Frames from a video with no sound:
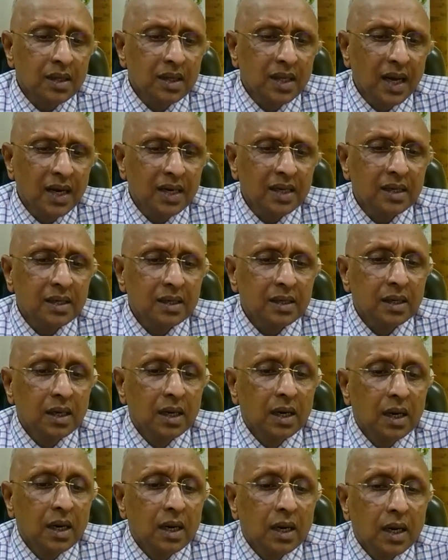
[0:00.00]
that
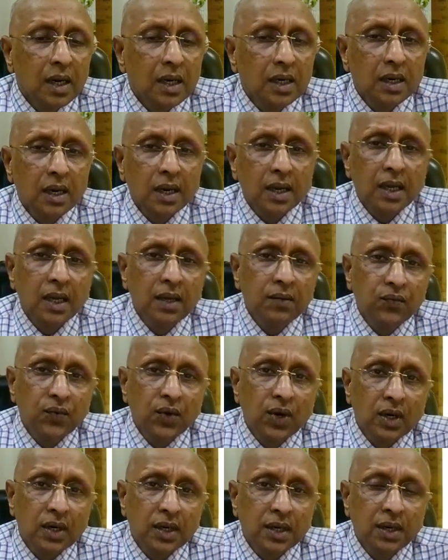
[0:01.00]
it, if
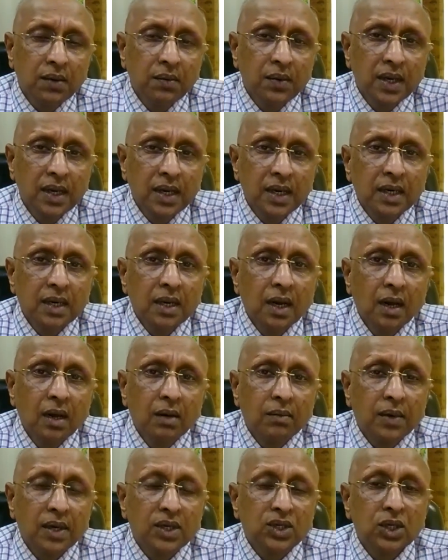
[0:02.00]
you are giving it,
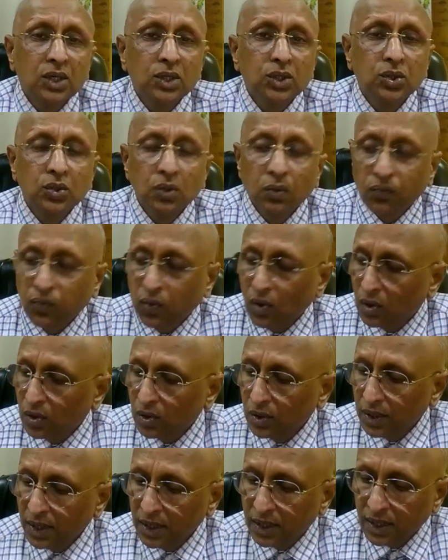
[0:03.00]
patient should follow
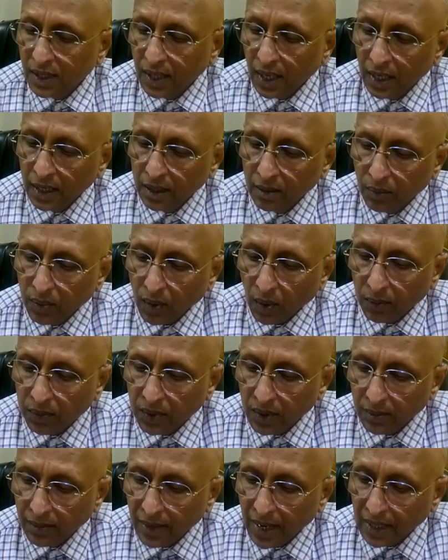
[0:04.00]
it in a
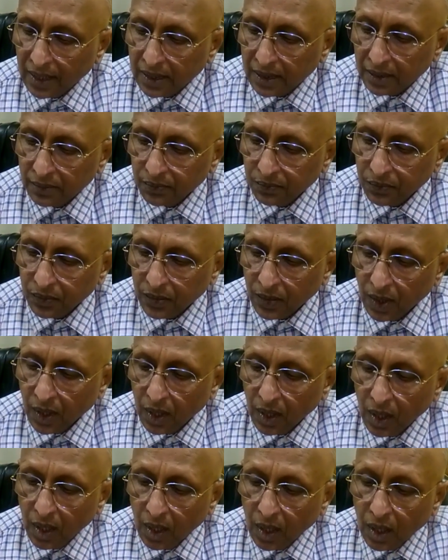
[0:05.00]
proper manner.
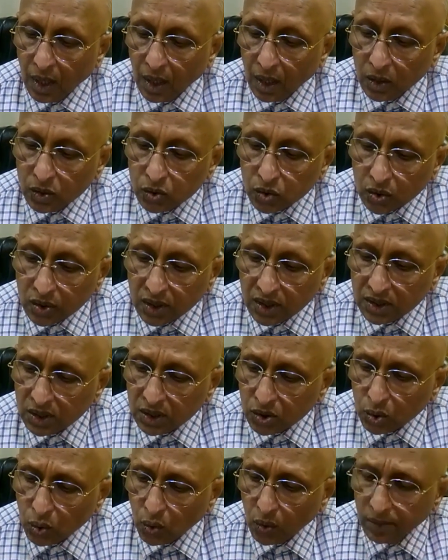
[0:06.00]
So this
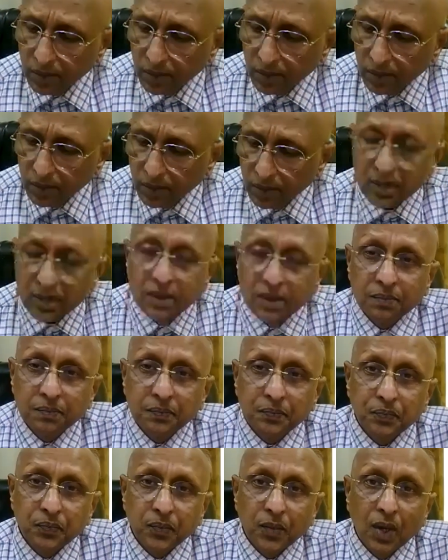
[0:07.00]
is too important.
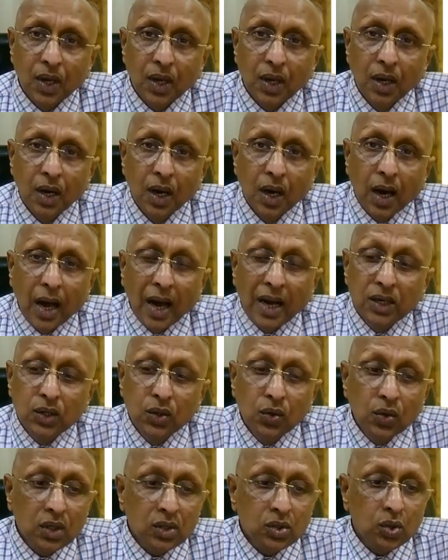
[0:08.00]
And
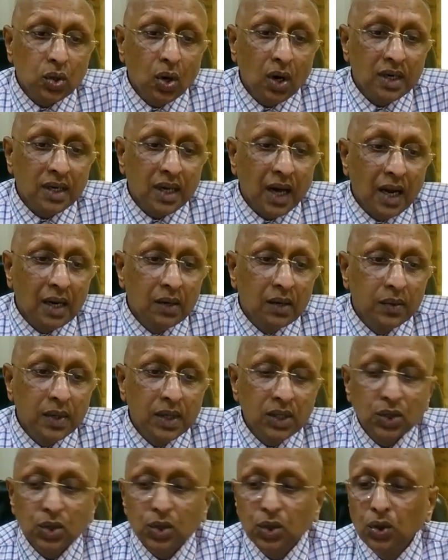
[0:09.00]
your thought
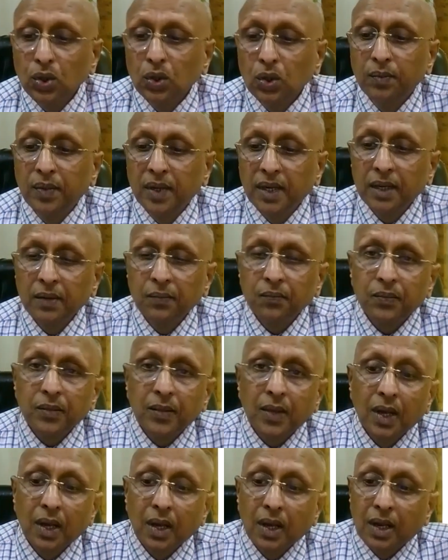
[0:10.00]
always should be
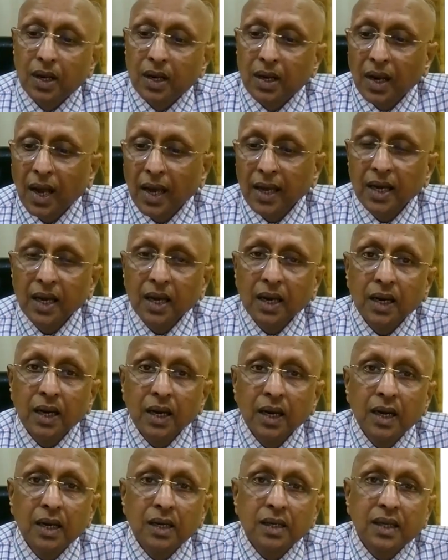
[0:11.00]
like
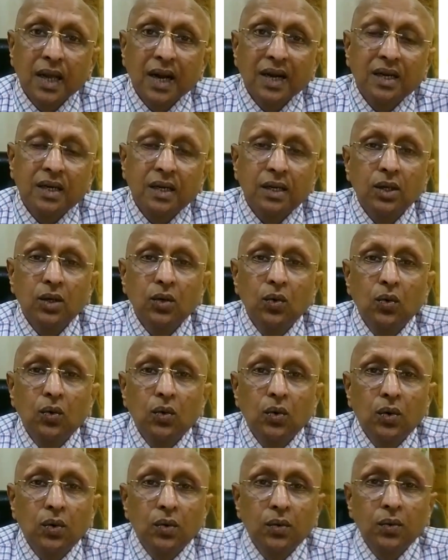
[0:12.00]
that
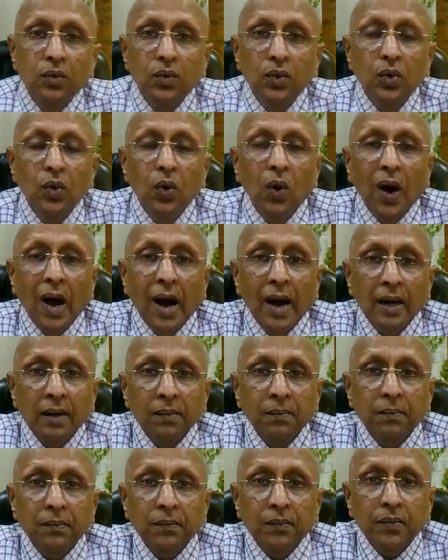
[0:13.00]
you
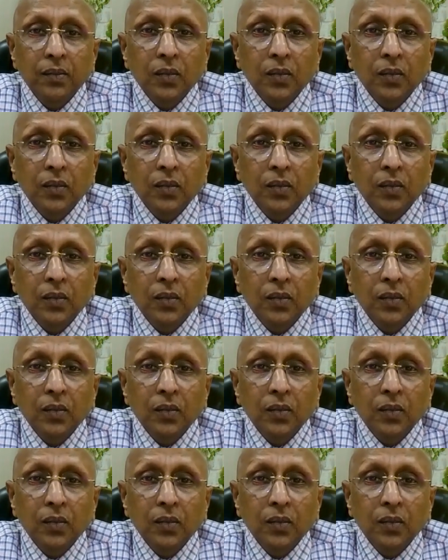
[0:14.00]
are